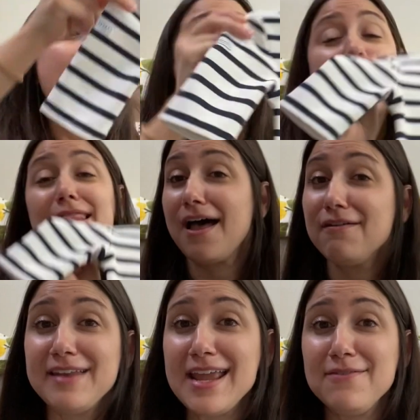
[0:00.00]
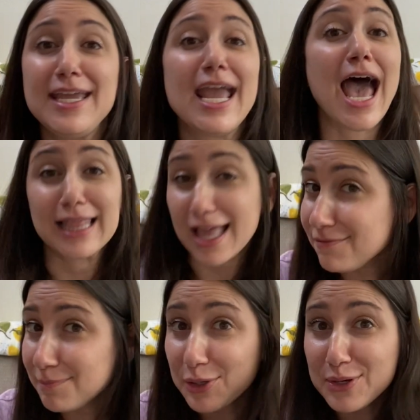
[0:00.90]
I love navy. I
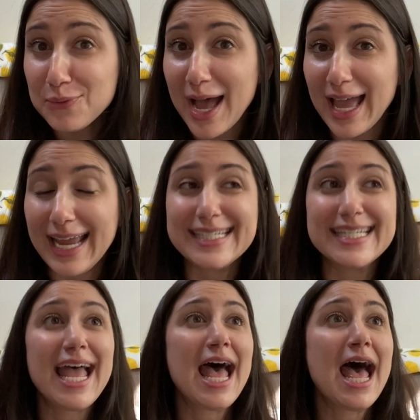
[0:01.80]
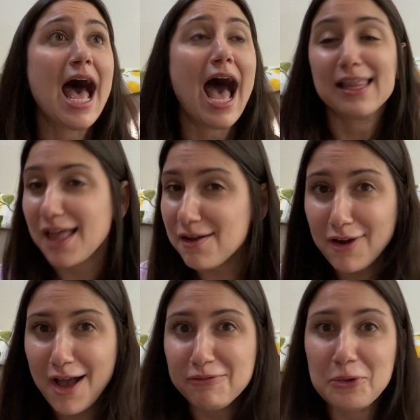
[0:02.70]
love blue and white. I love
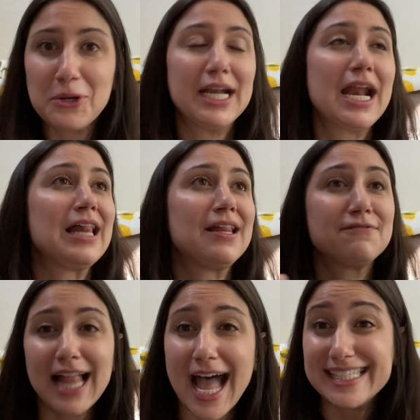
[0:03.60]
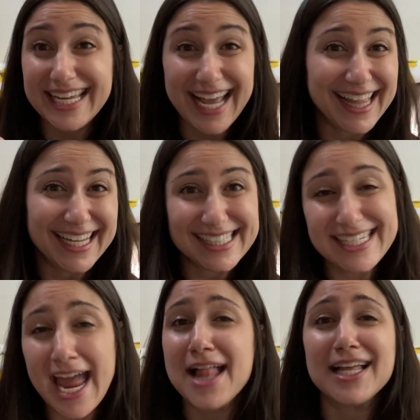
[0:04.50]
Ralph Lauren. I love classic, elegant
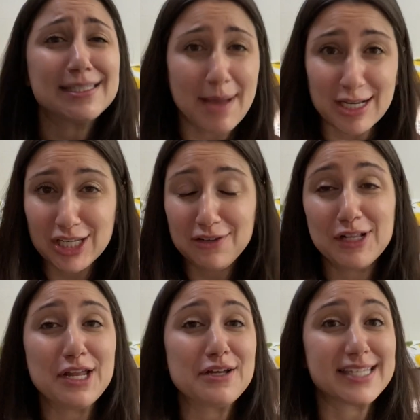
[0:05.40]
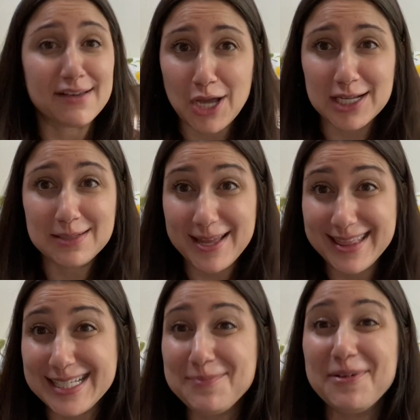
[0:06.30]
style, especially for littles. I've talked about
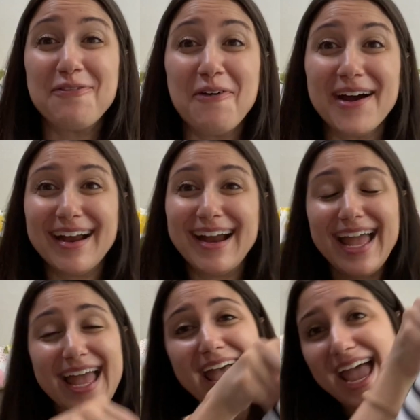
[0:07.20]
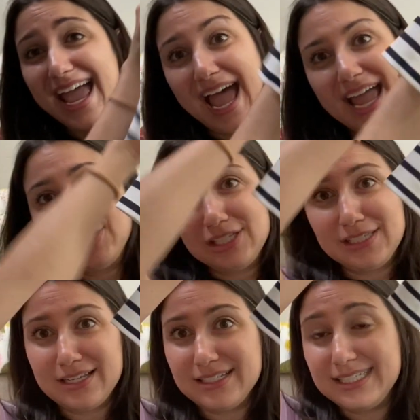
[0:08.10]
this before, and I
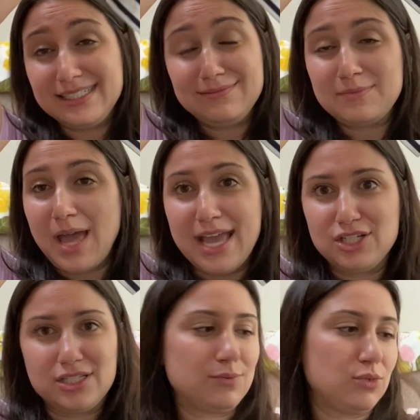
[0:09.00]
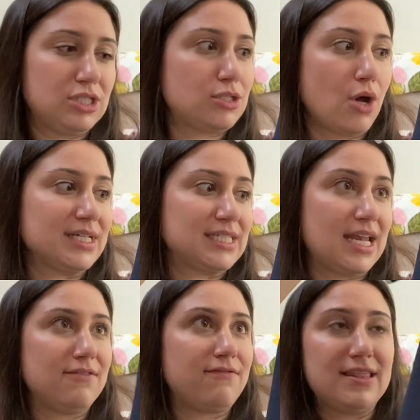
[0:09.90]
just was so
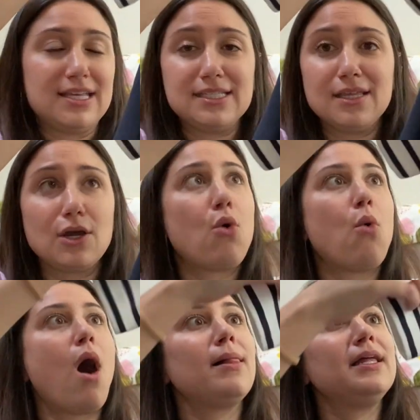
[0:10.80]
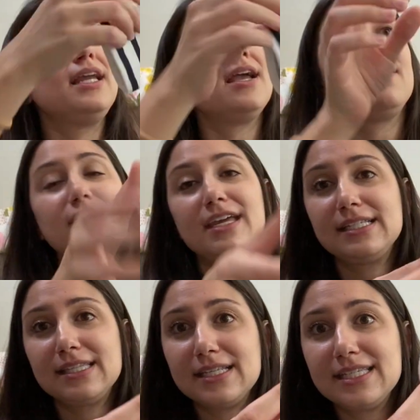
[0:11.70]
excited to find this. The quality of
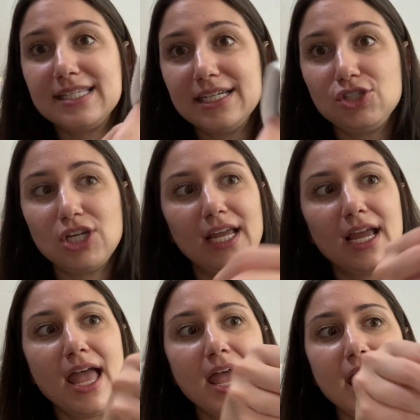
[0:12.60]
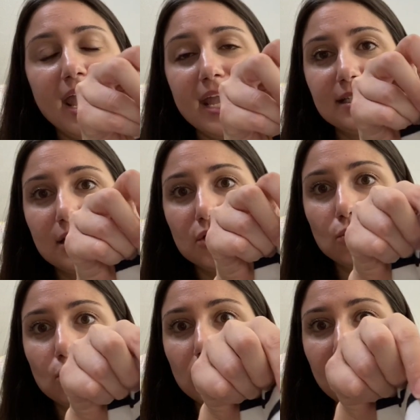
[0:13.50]
this, the stitching, it's this
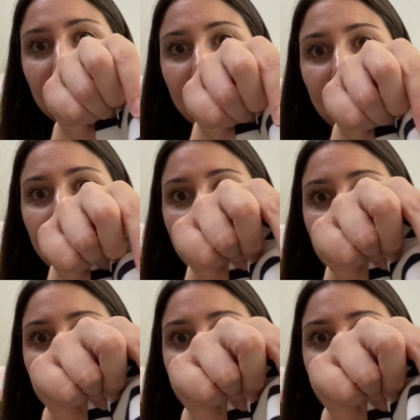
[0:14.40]
really kind